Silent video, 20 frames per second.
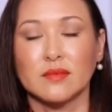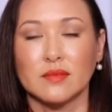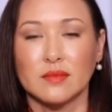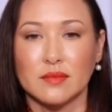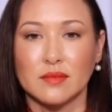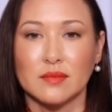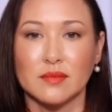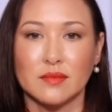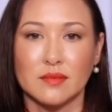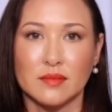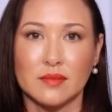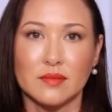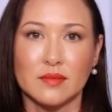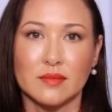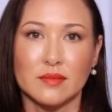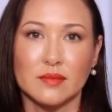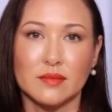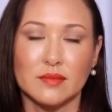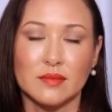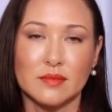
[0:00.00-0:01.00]

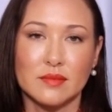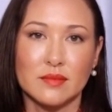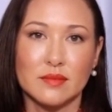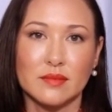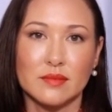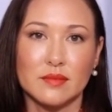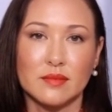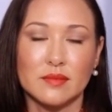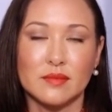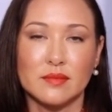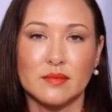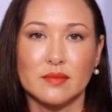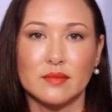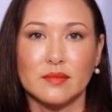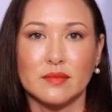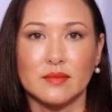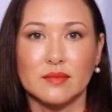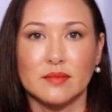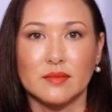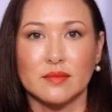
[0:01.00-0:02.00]

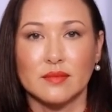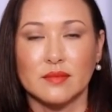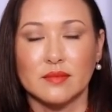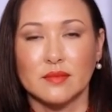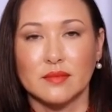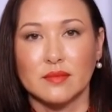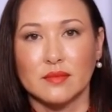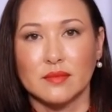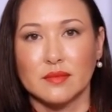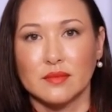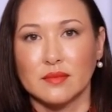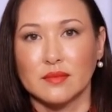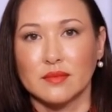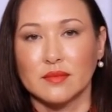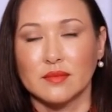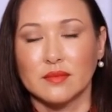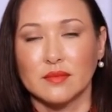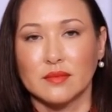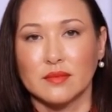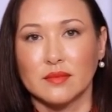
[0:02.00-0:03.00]

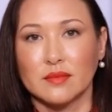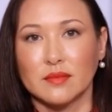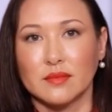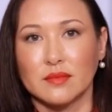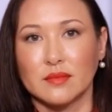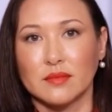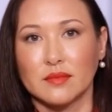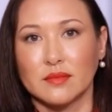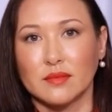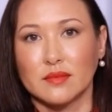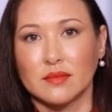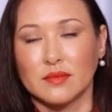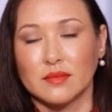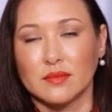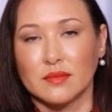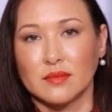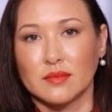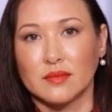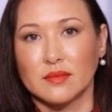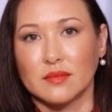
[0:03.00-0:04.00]

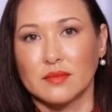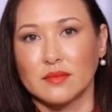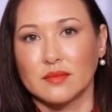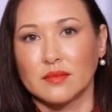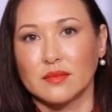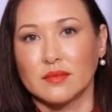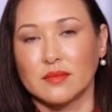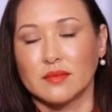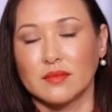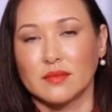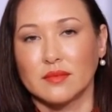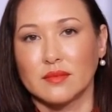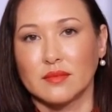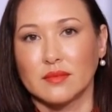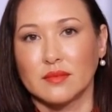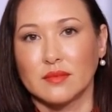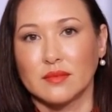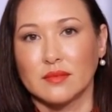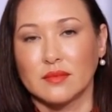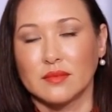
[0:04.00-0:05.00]

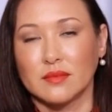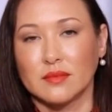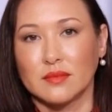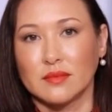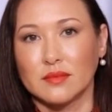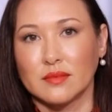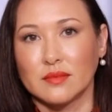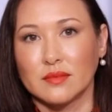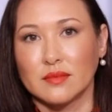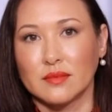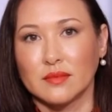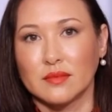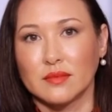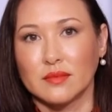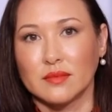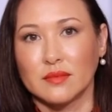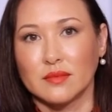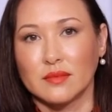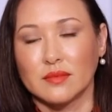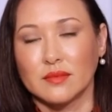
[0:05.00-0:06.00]

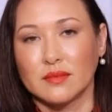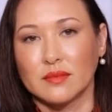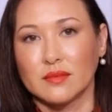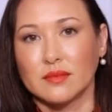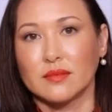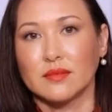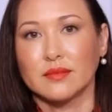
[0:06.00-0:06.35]
[no speech]